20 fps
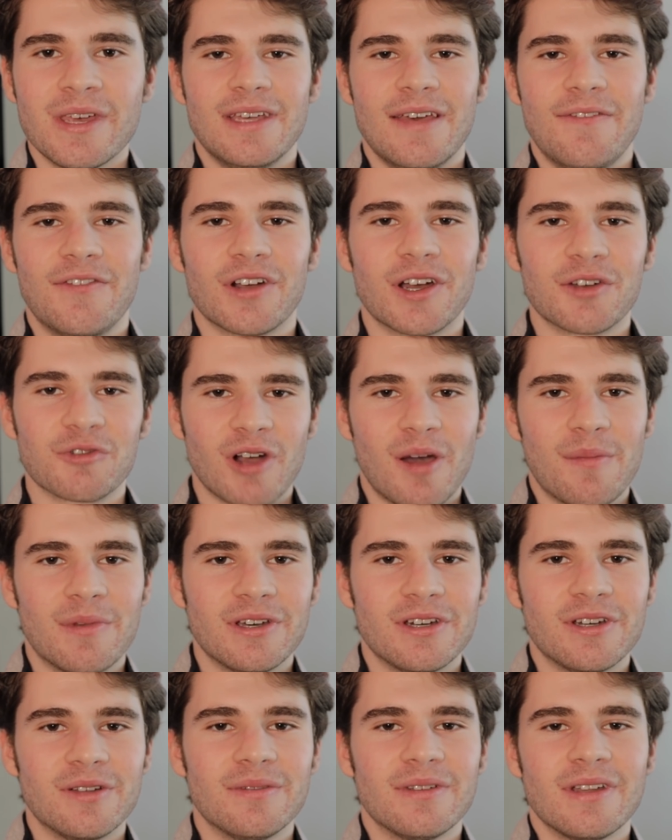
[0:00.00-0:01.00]
If you're on
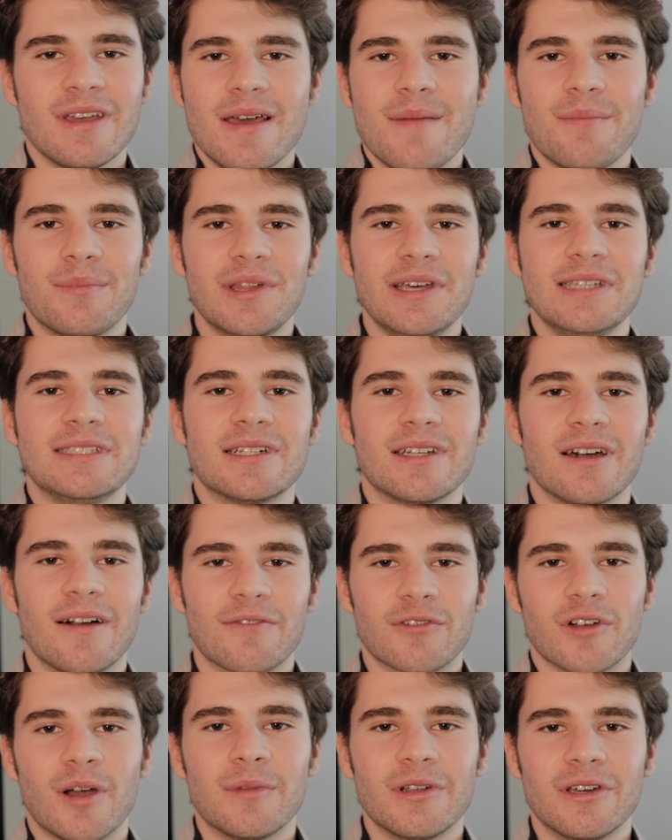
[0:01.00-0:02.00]
Robinhood, please get off
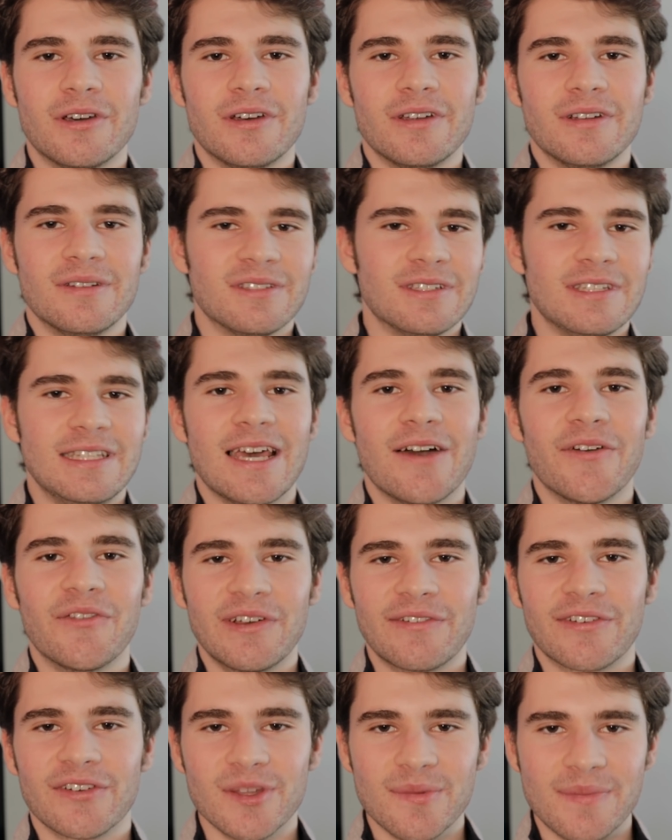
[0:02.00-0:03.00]
Robinhood. Definitely
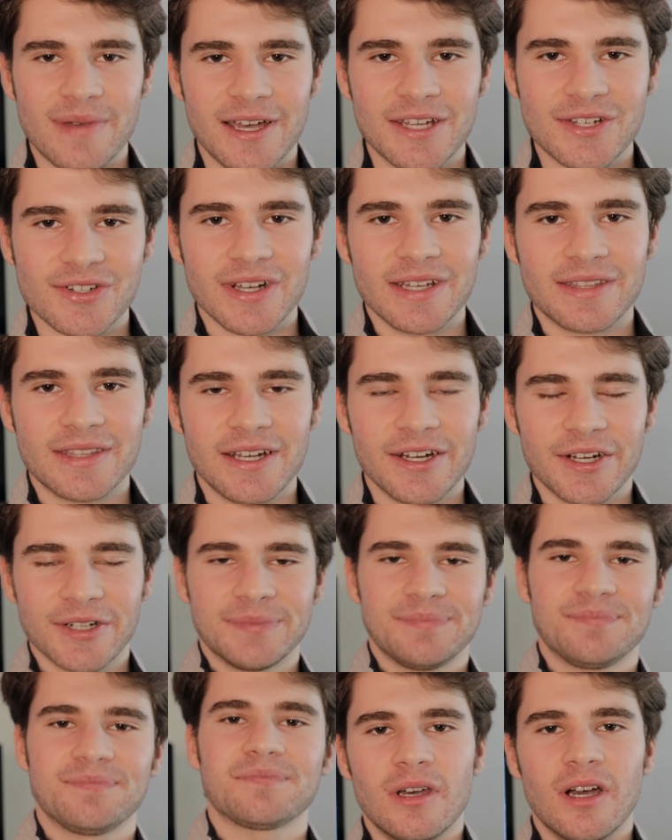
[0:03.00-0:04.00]
for the best right
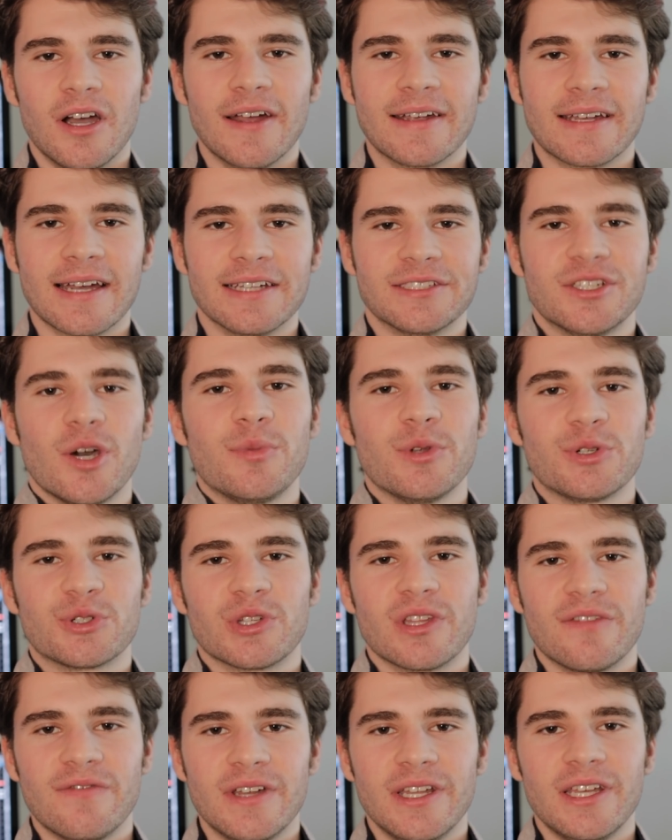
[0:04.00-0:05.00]
there. Alright guys, hope you enjoyed
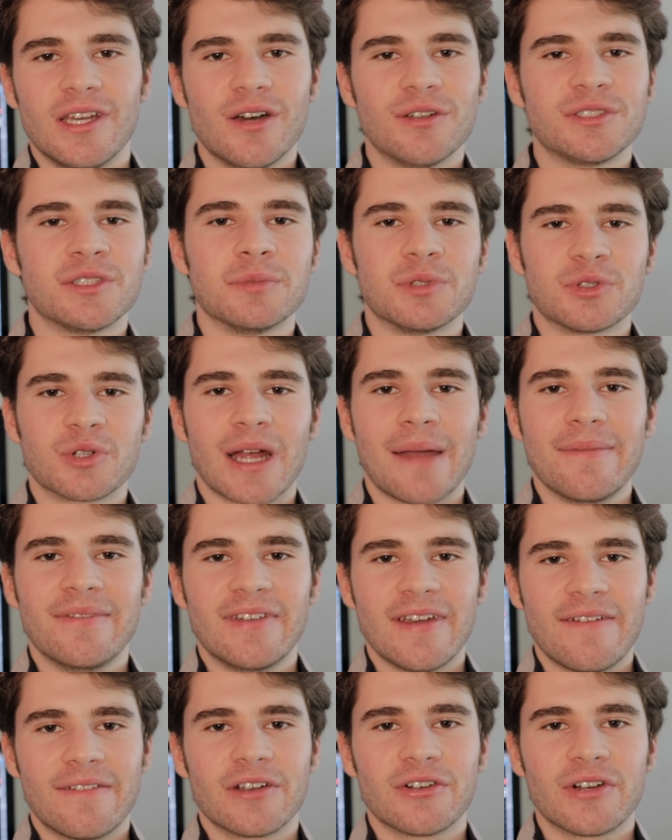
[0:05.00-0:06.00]
the video. Subscribe if you
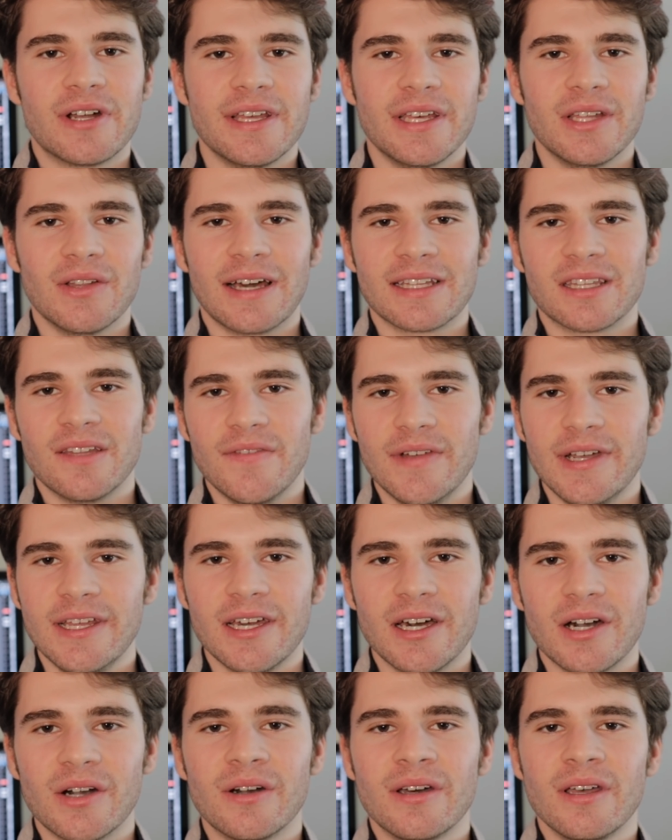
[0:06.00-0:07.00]
haven't already. Like the
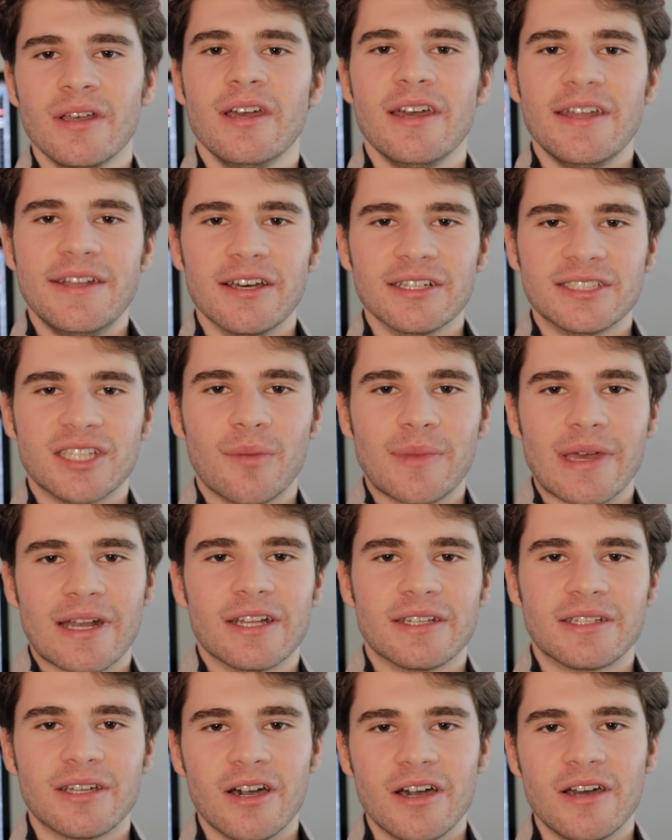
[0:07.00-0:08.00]
video. It does help me out a
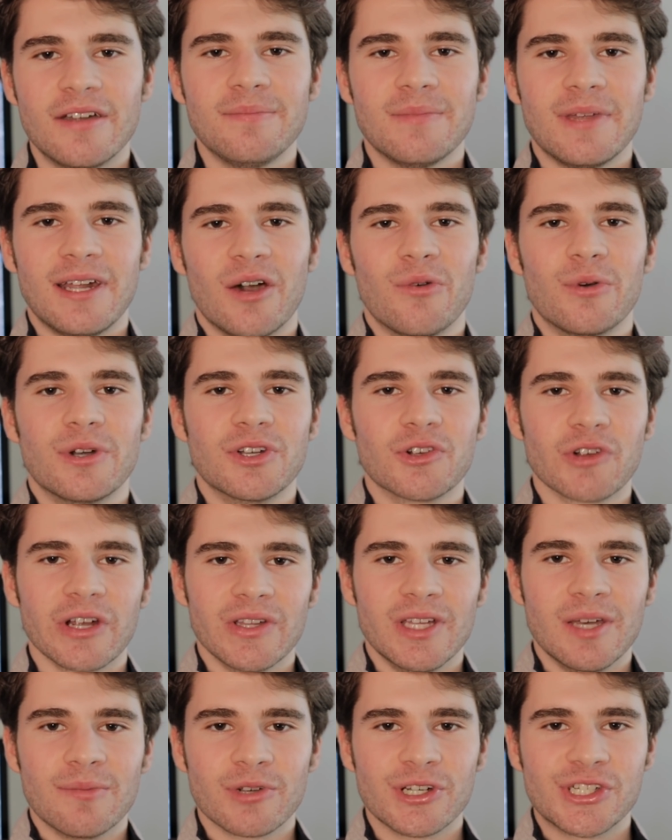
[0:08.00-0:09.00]
ton, and I would
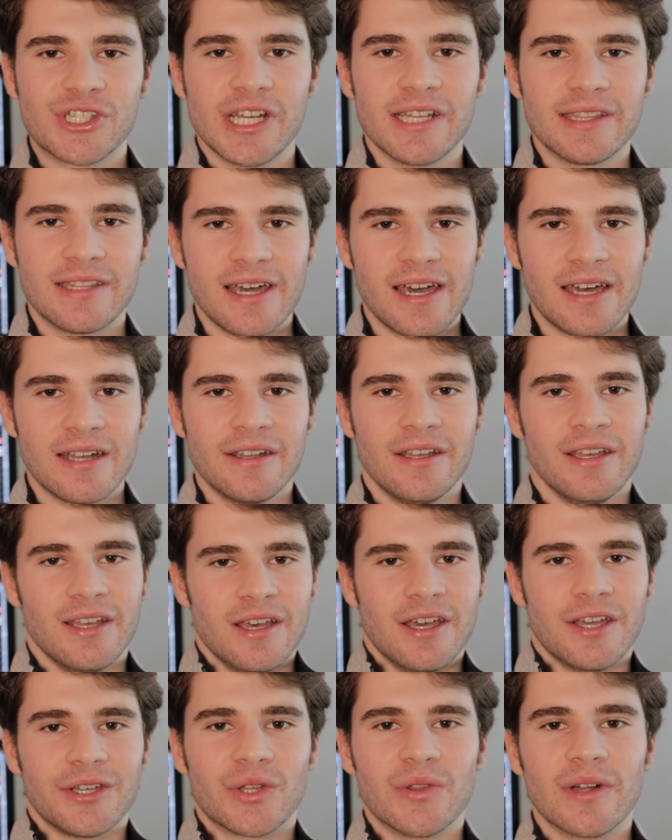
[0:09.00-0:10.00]
greatly appreciate that.
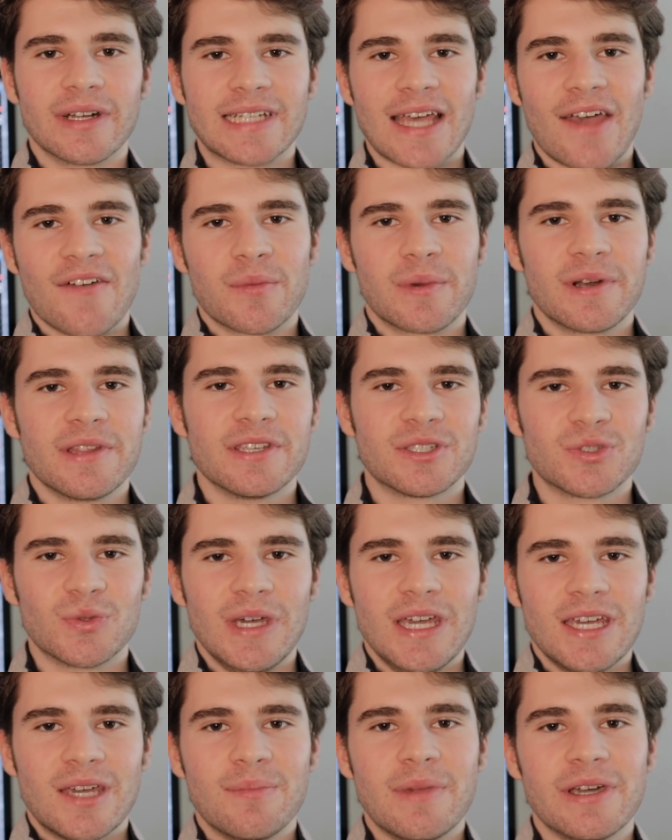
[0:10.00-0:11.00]
Good luck to everybody this
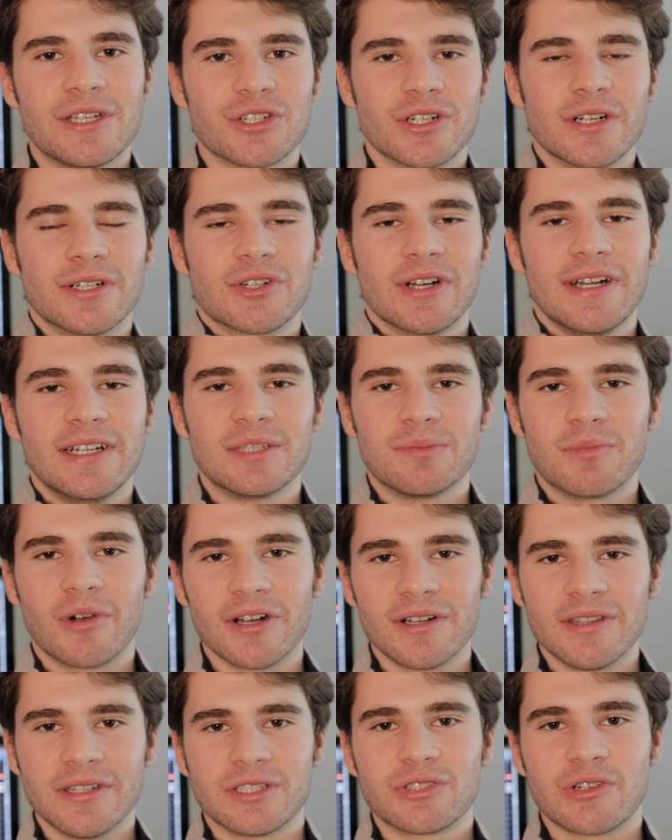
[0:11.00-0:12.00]
week. Make sure to trade smart
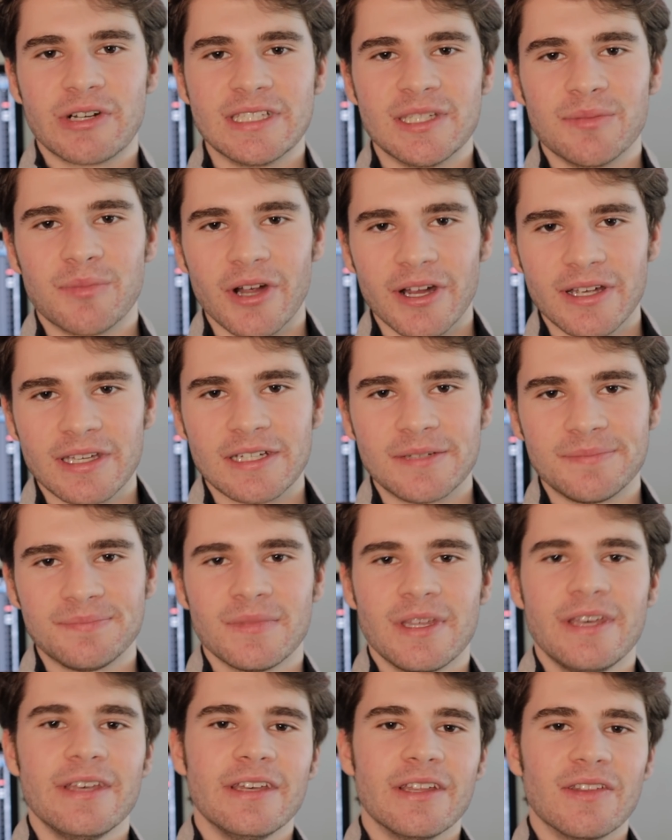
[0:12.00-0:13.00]
in this crazy market,
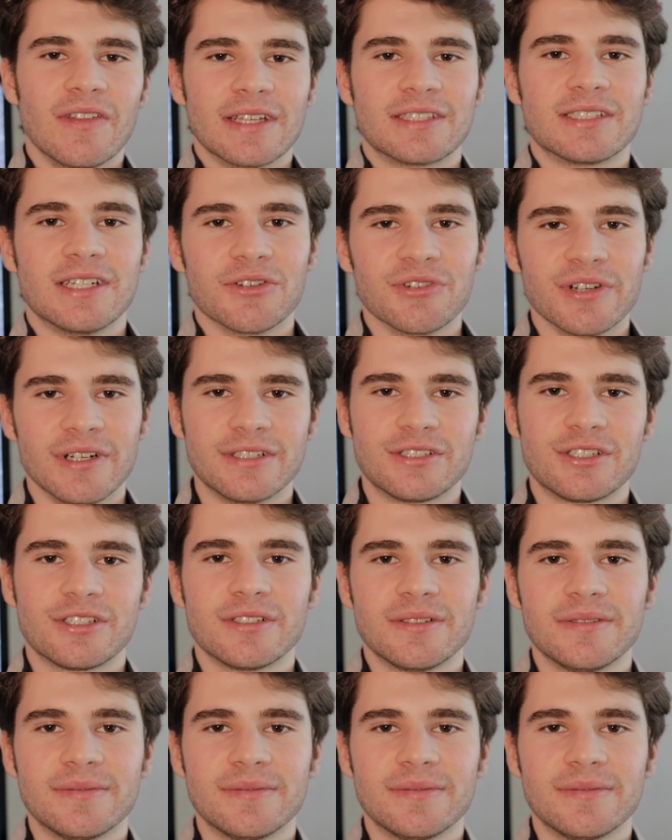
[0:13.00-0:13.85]
and let's get rich.